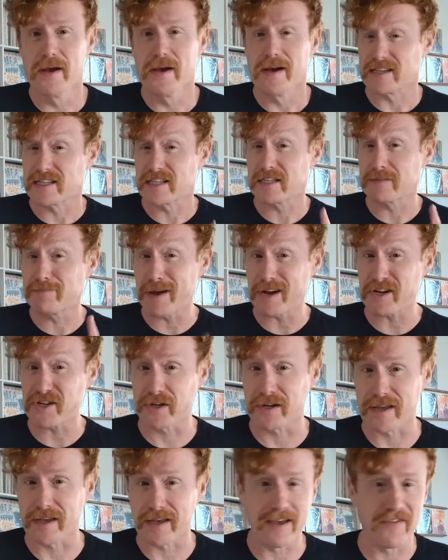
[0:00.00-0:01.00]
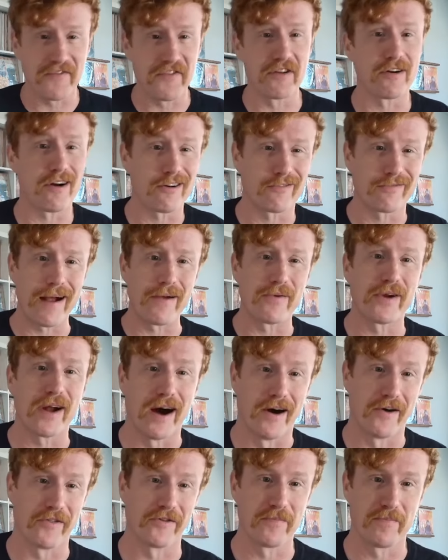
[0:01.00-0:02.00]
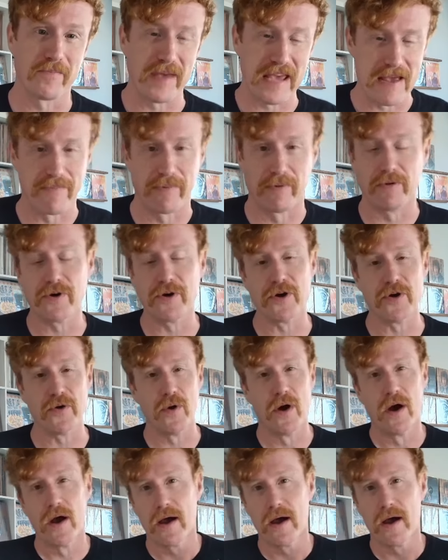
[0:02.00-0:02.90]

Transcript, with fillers: especially if you're around other people who